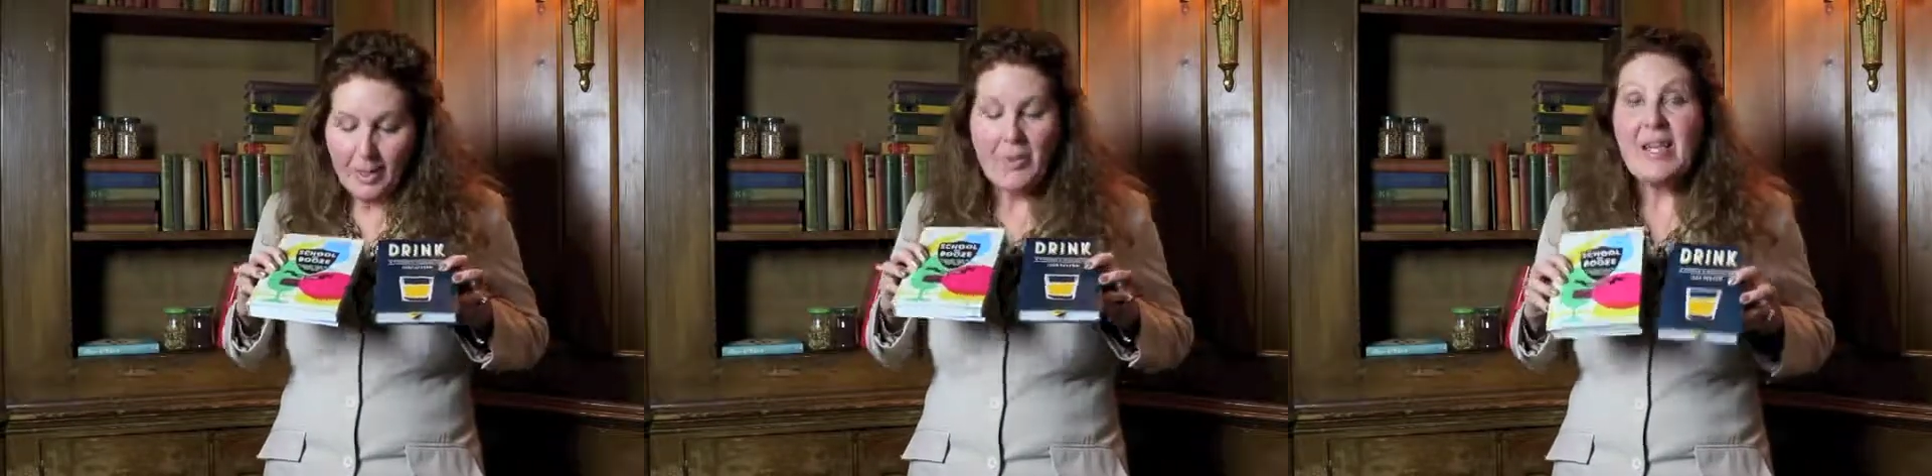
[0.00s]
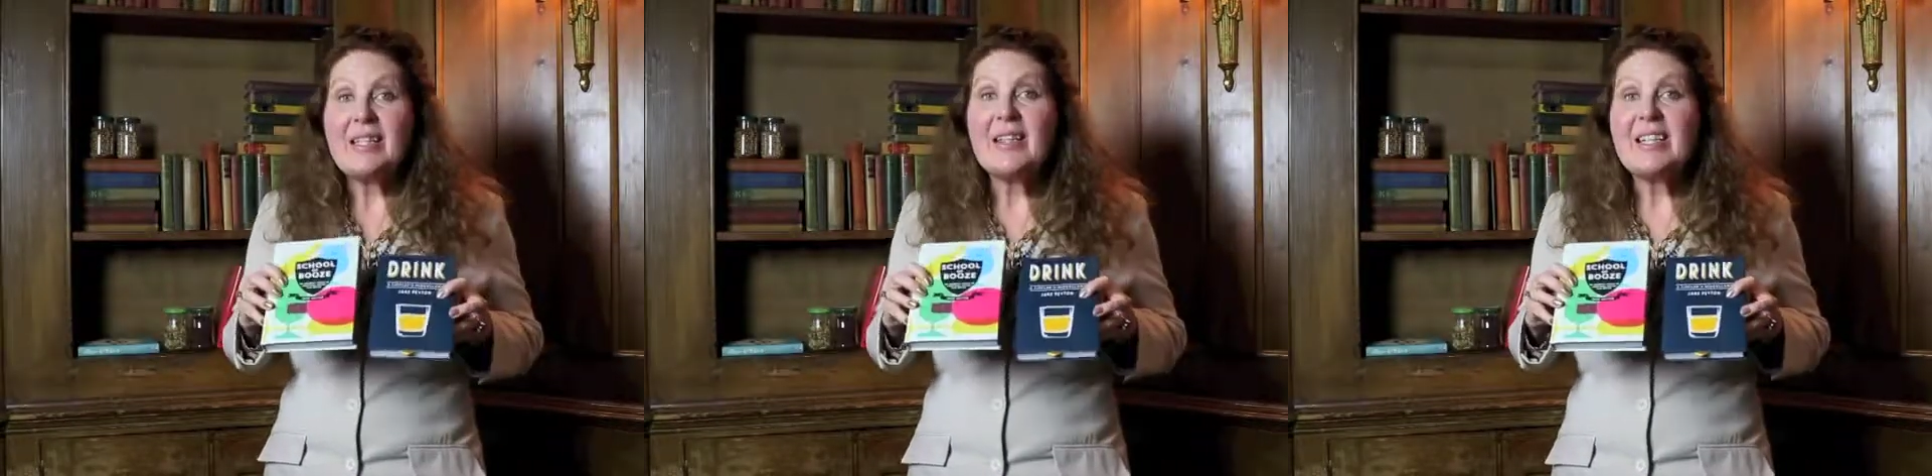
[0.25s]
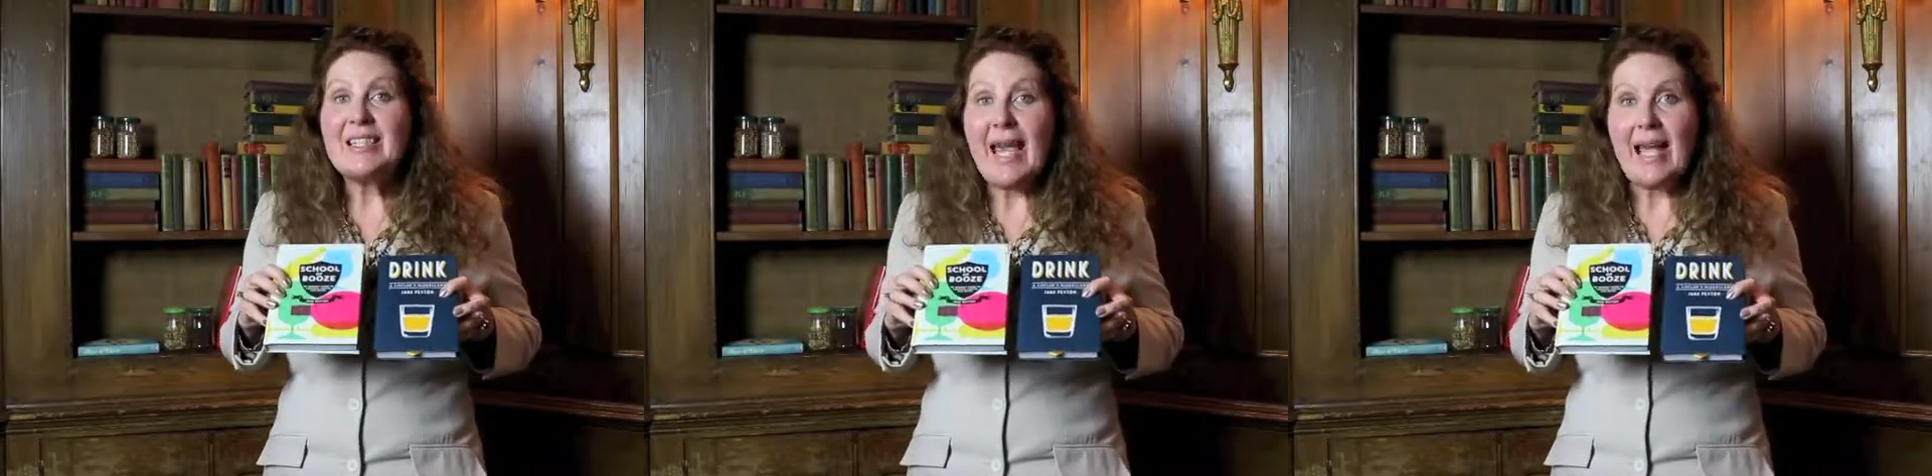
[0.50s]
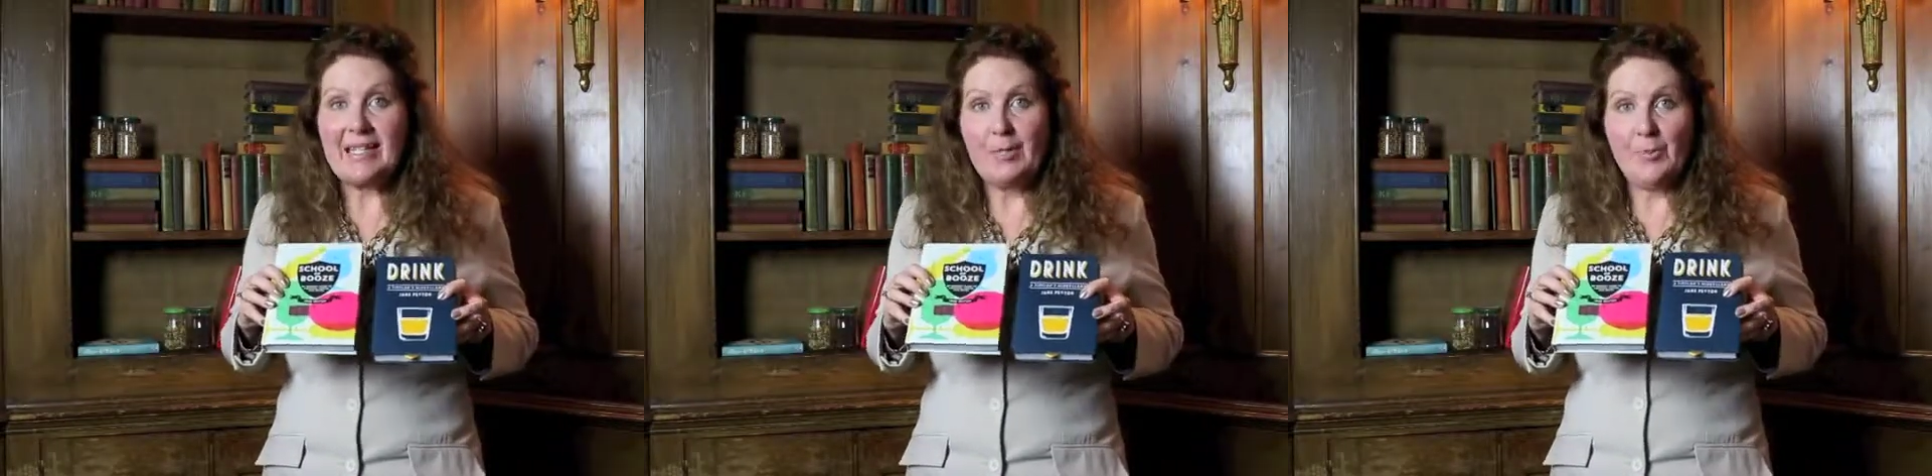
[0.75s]
These are the
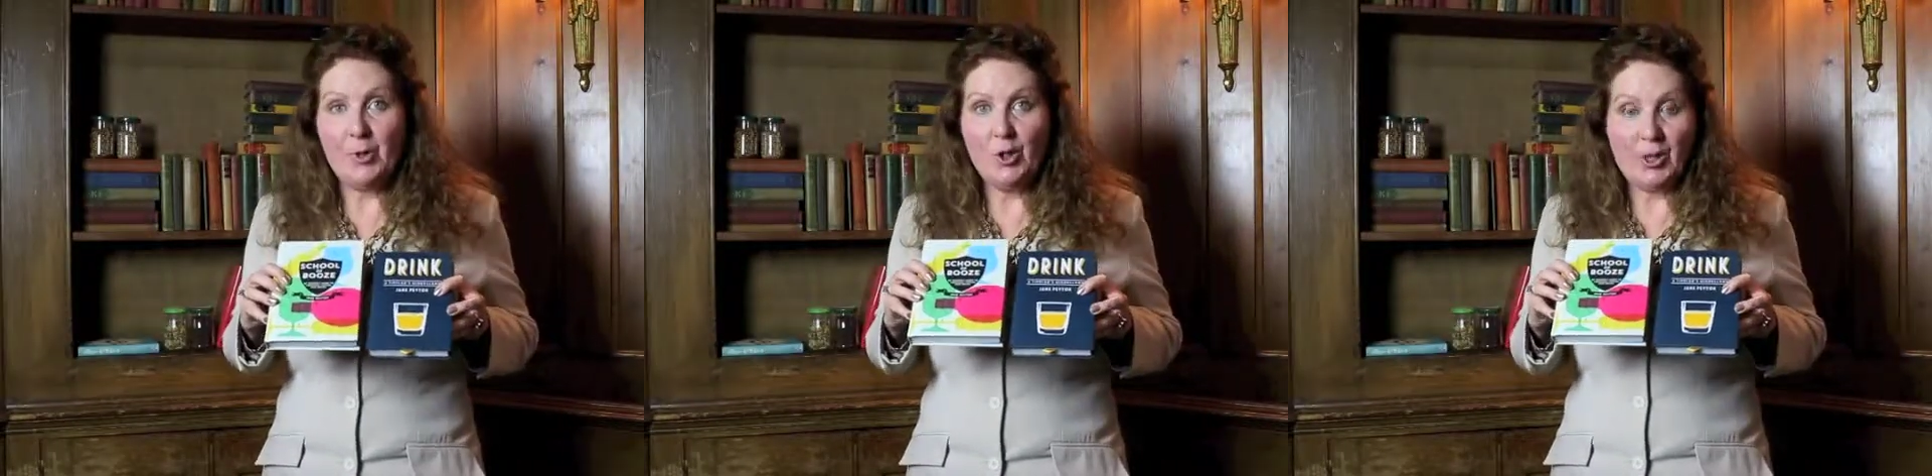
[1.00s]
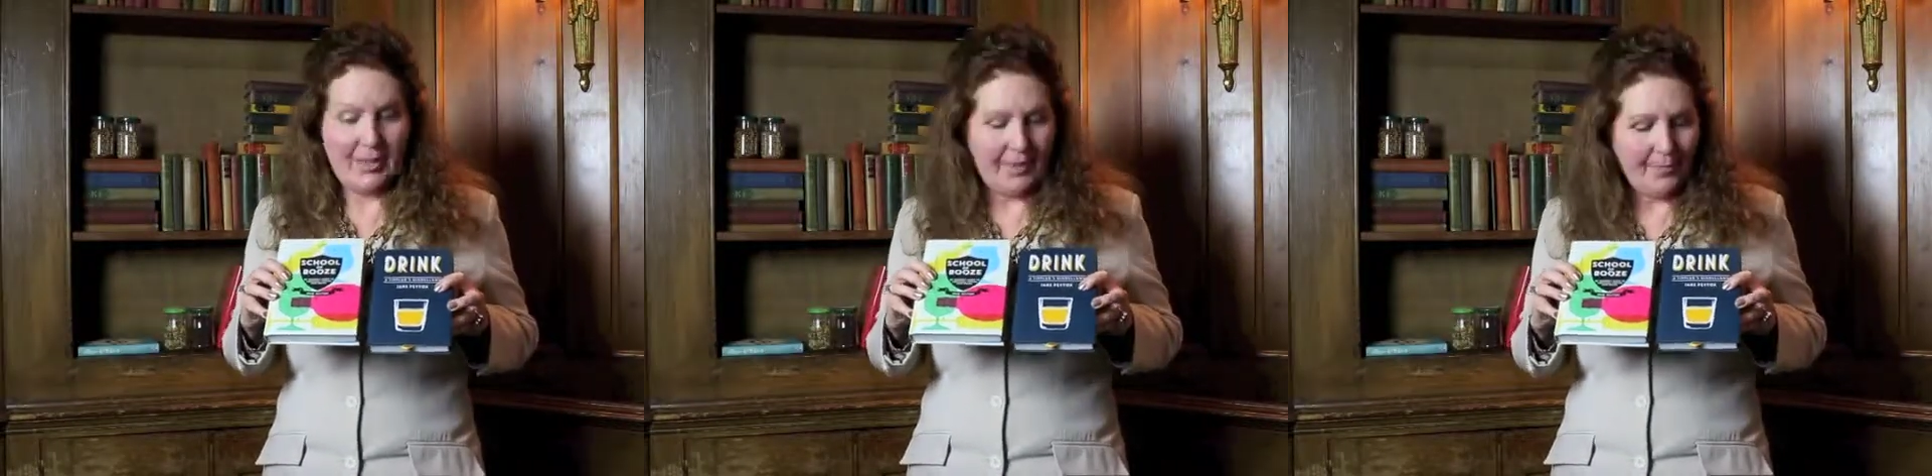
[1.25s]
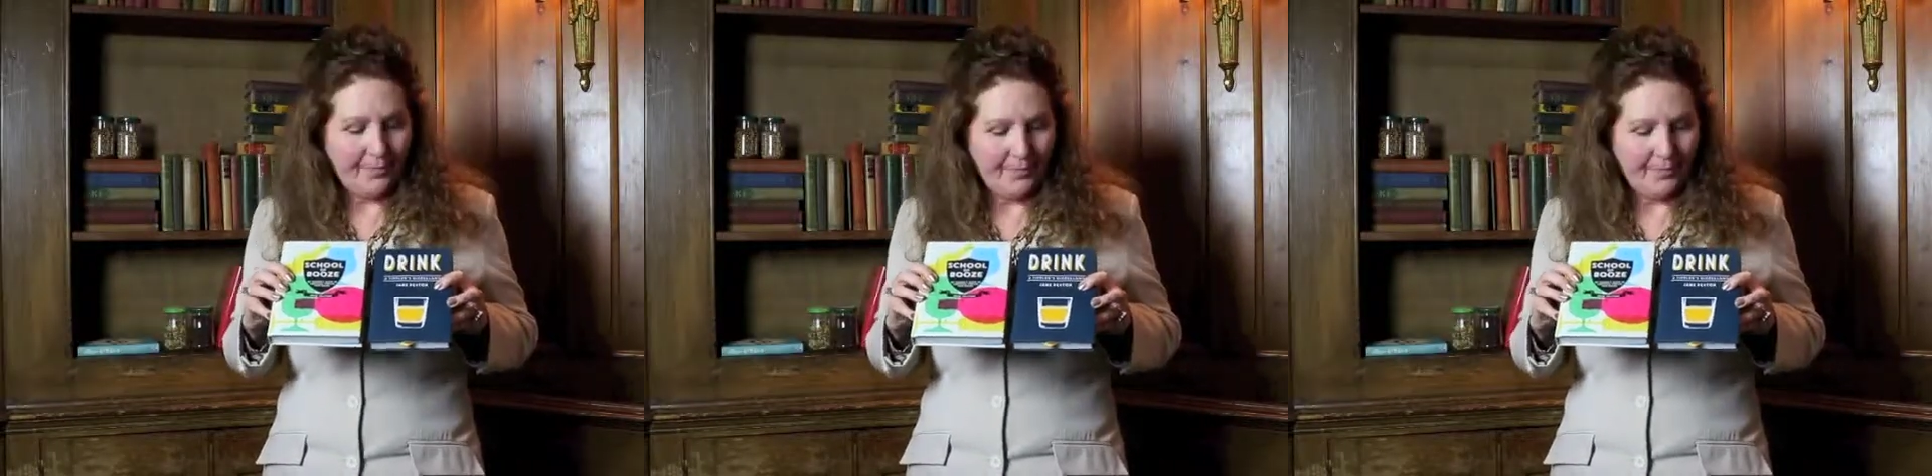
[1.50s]
textbooks.